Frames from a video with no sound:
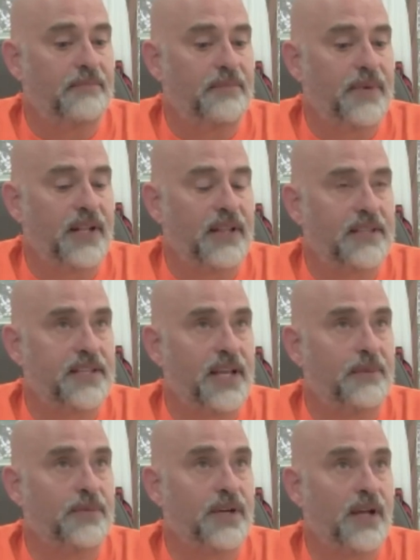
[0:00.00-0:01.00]
But at the
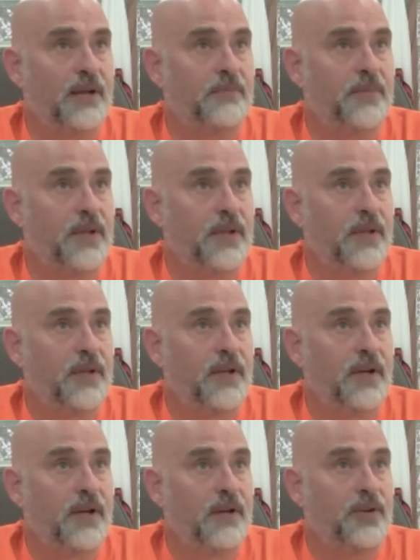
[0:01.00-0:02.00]
same time,
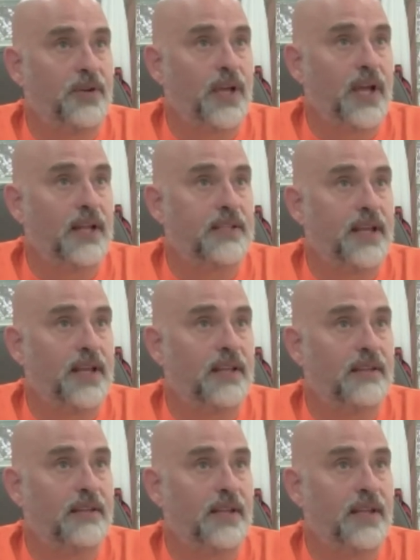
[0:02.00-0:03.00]
you can't
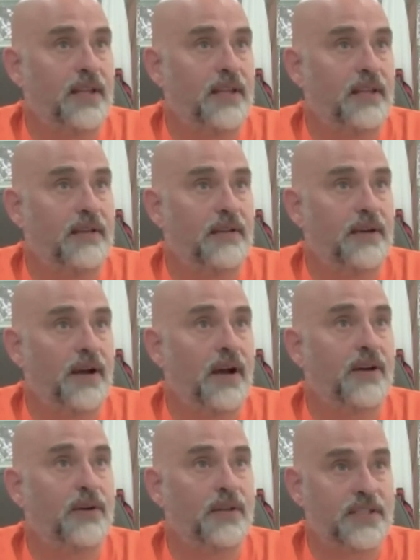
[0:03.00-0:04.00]
take the
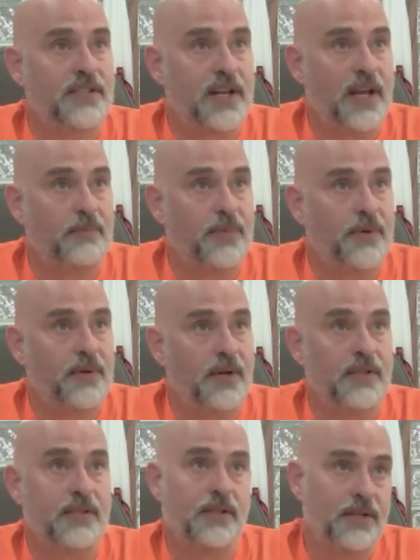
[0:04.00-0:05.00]
100th step
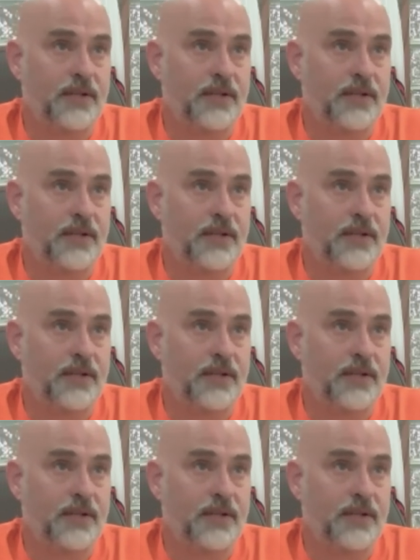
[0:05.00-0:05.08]
until you